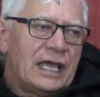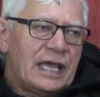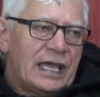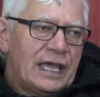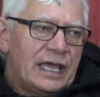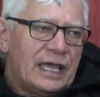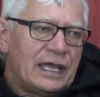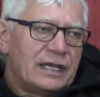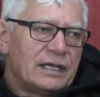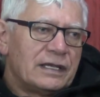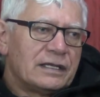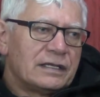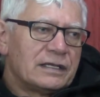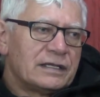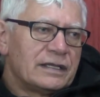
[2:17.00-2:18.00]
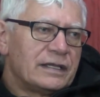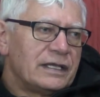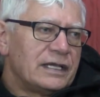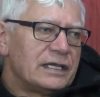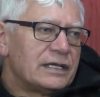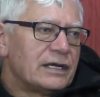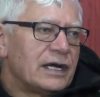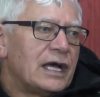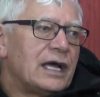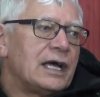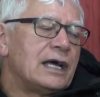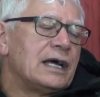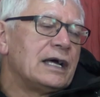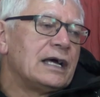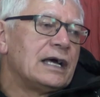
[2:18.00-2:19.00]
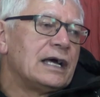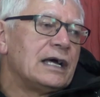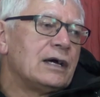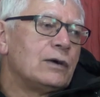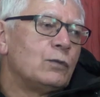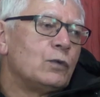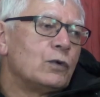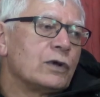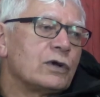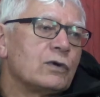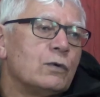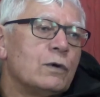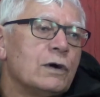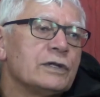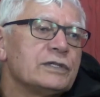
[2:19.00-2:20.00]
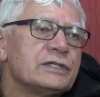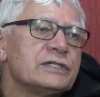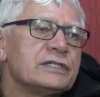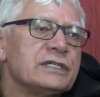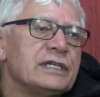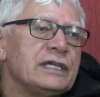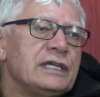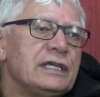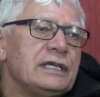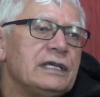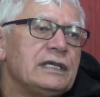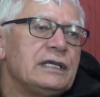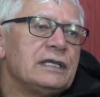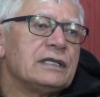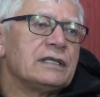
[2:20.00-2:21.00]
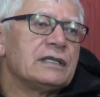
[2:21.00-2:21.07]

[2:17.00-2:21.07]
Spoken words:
and there are water quantity